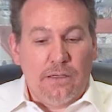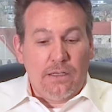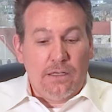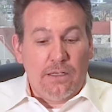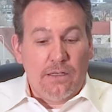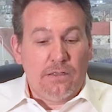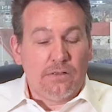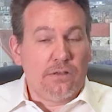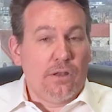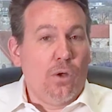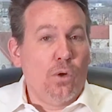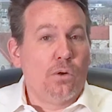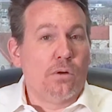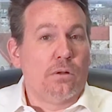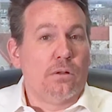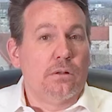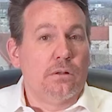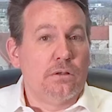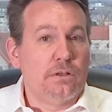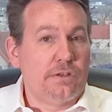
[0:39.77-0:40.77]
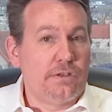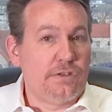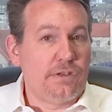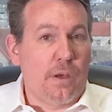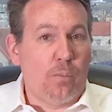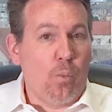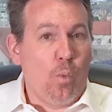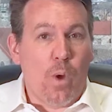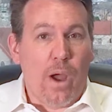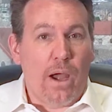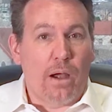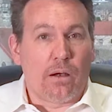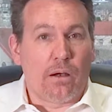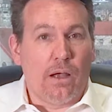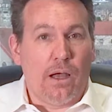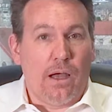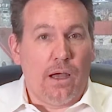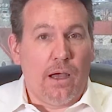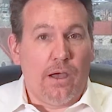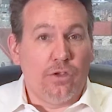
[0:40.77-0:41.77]
it is local somewhere.
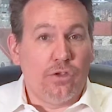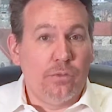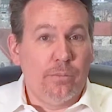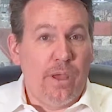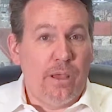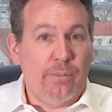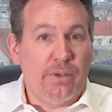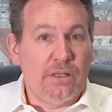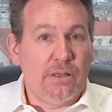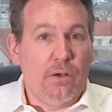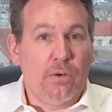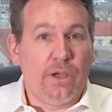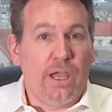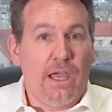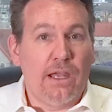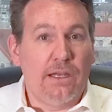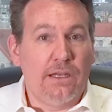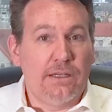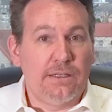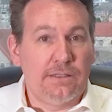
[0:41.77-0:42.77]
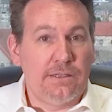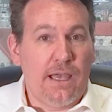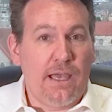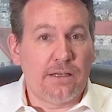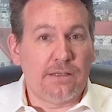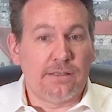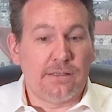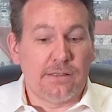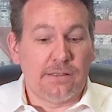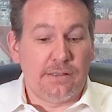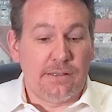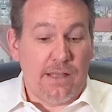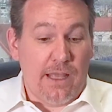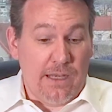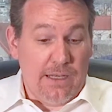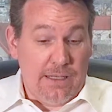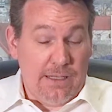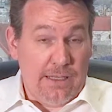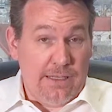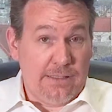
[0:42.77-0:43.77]
You may be located in Texas,
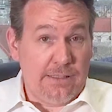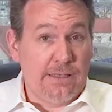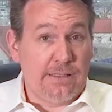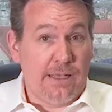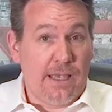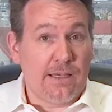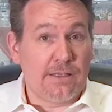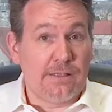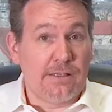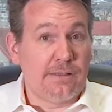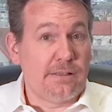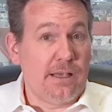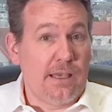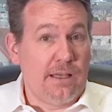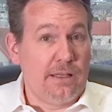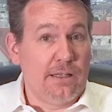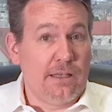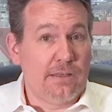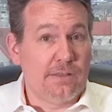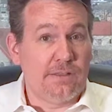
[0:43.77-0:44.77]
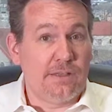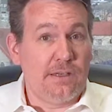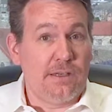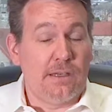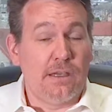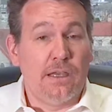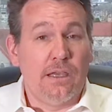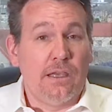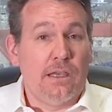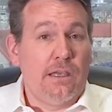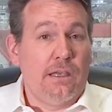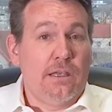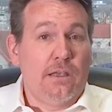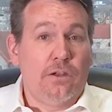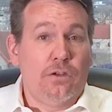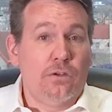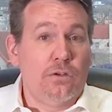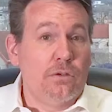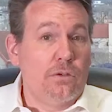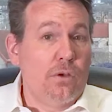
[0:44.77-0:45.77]
then it's a Texas LLC.
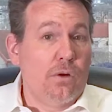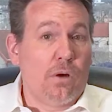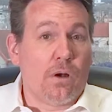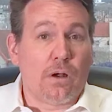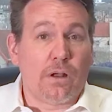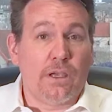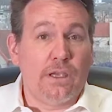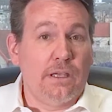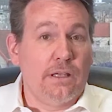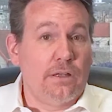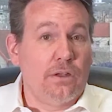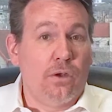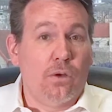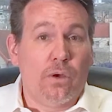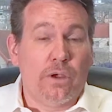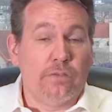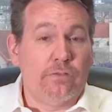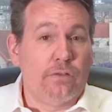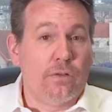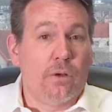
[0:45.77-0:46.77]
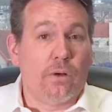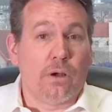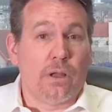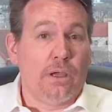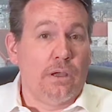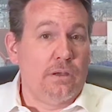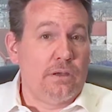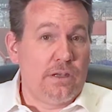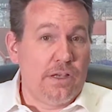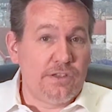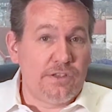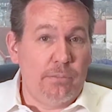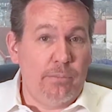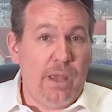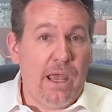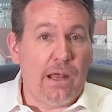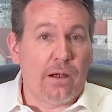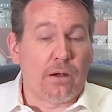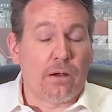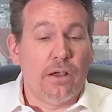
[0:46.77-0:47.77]
New York, Illinois, Florida, doesn't
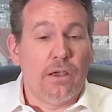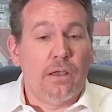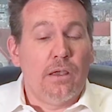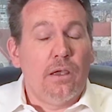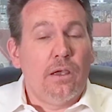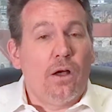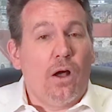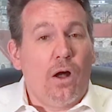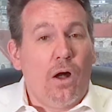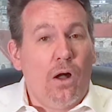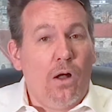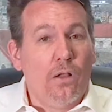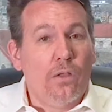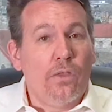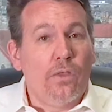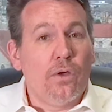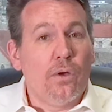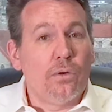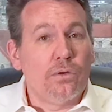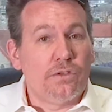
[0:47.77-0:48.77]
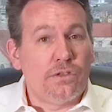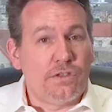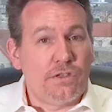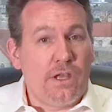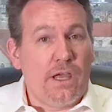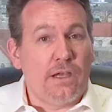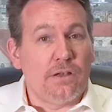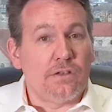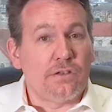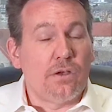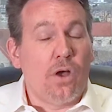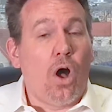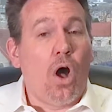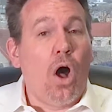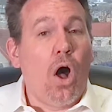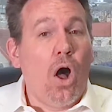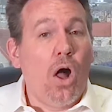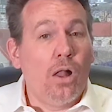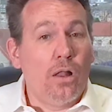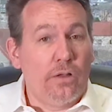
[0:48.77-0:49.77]
matter. All those states,
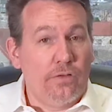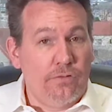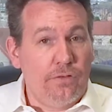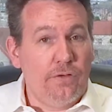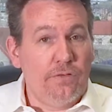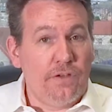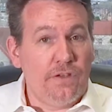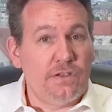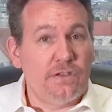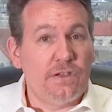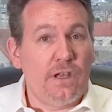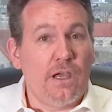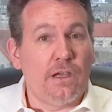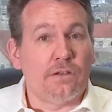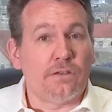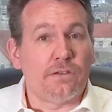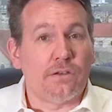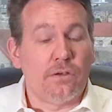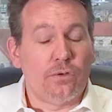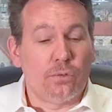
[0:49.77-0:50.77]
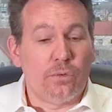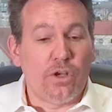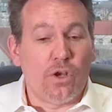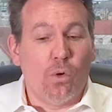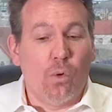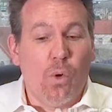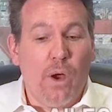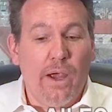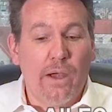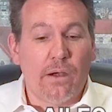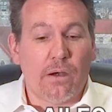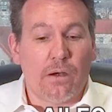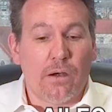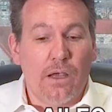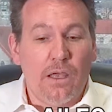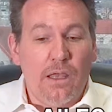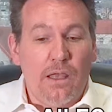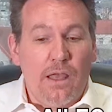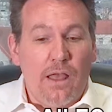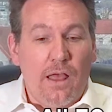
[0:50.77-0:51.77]
all 50 states, require
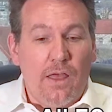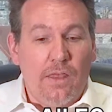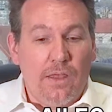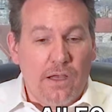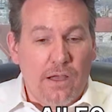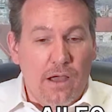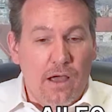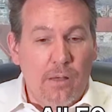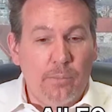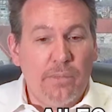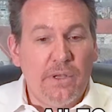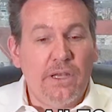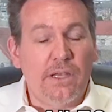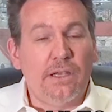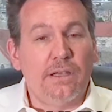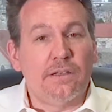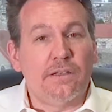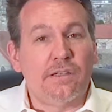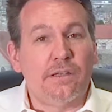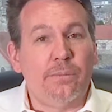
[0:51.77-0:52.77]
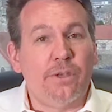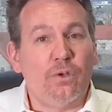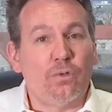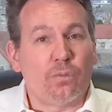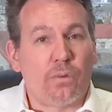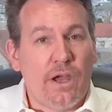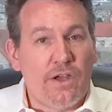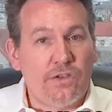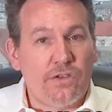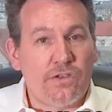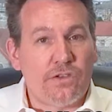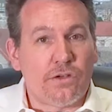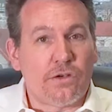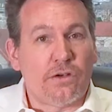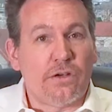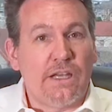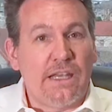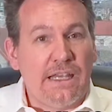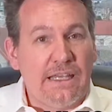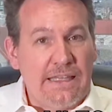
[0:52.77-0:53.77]
the company to be
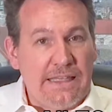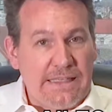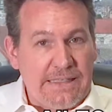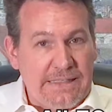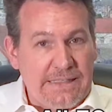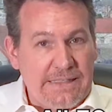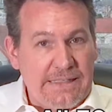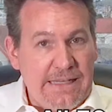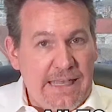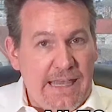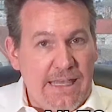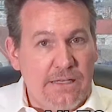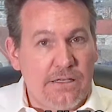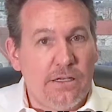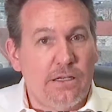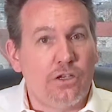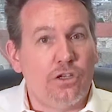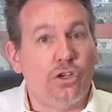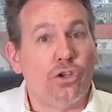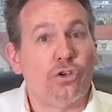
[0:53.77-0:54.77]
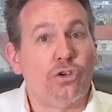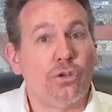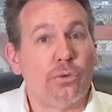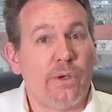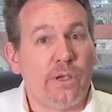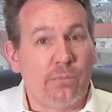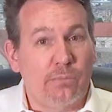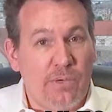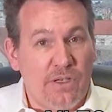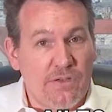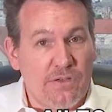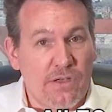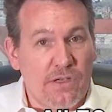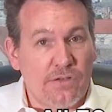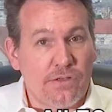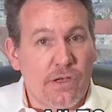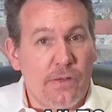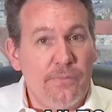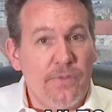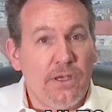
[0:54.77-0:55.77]
registered in the state you're doing
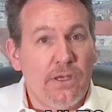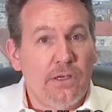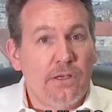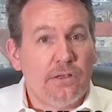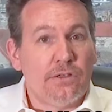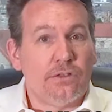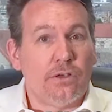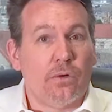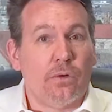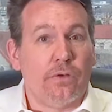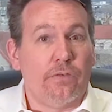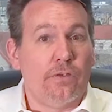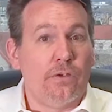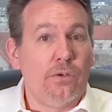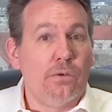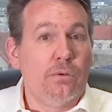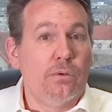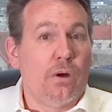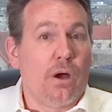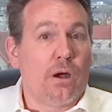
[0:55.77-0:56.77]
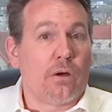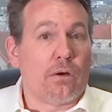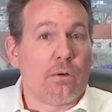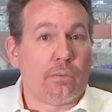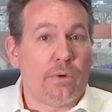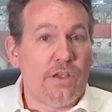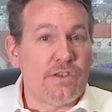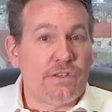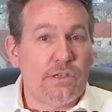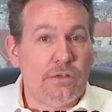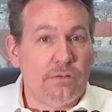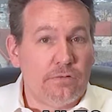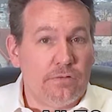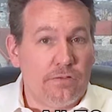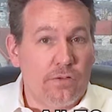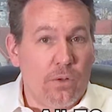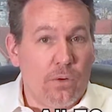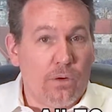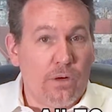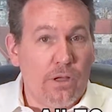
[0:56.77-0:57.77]
business. So if you are a resident of
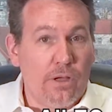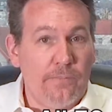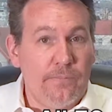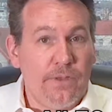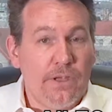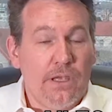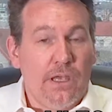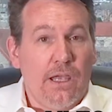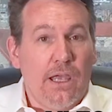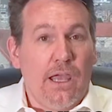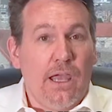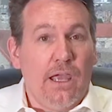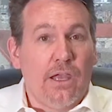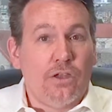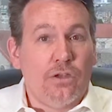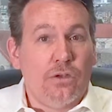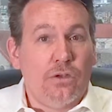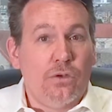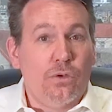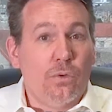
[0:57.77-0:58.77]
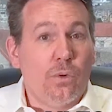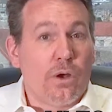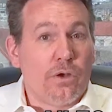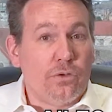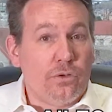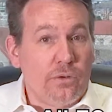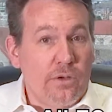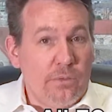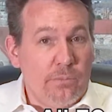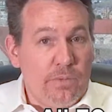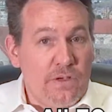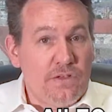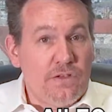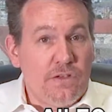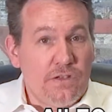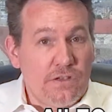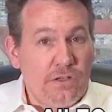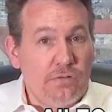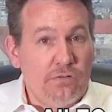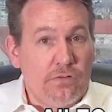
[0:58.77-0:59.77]
Florida and you are doing
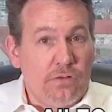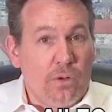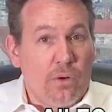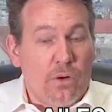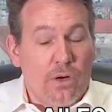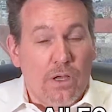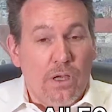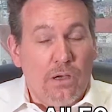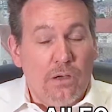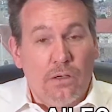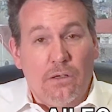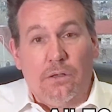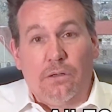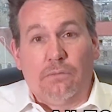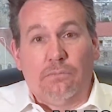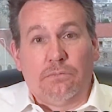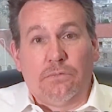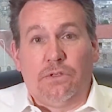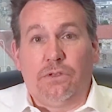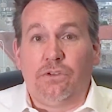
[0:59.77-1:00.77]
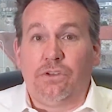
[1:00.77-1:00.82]
business in Florida, you